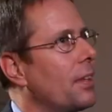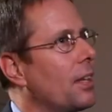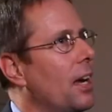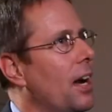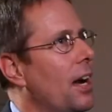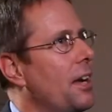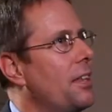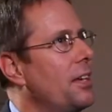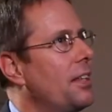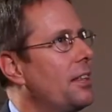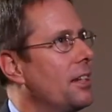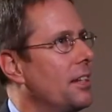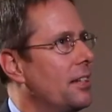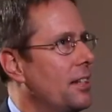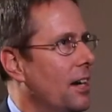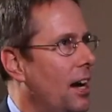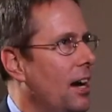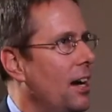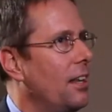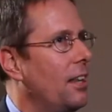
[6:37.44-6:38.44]
I think that
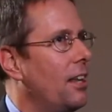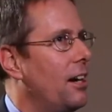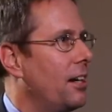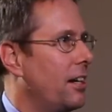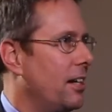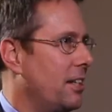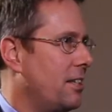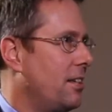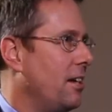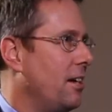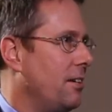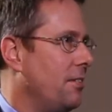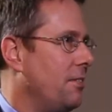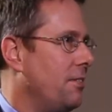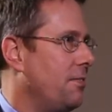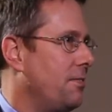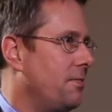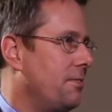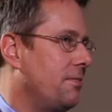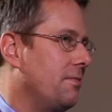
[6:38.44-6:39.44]
dialogue
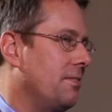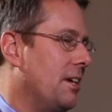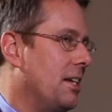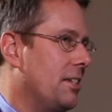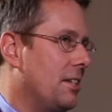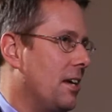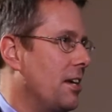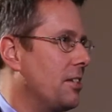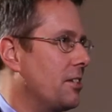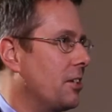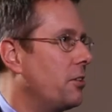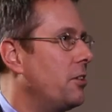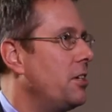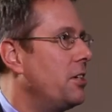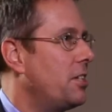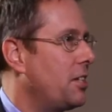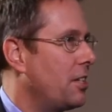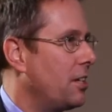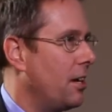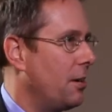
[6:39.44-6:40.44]
itself, as a
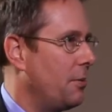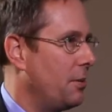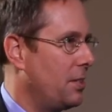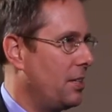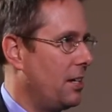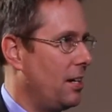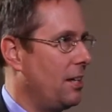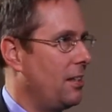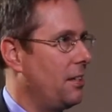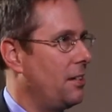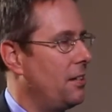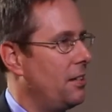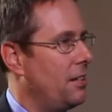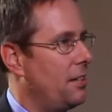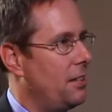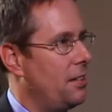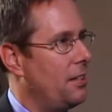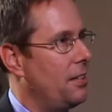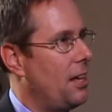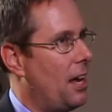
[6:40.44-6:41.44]
Christian, I would say, that it
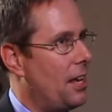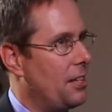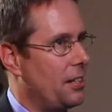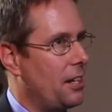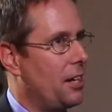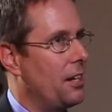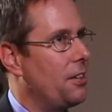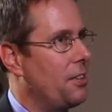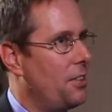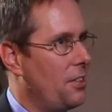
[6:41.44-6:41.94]
has a kind of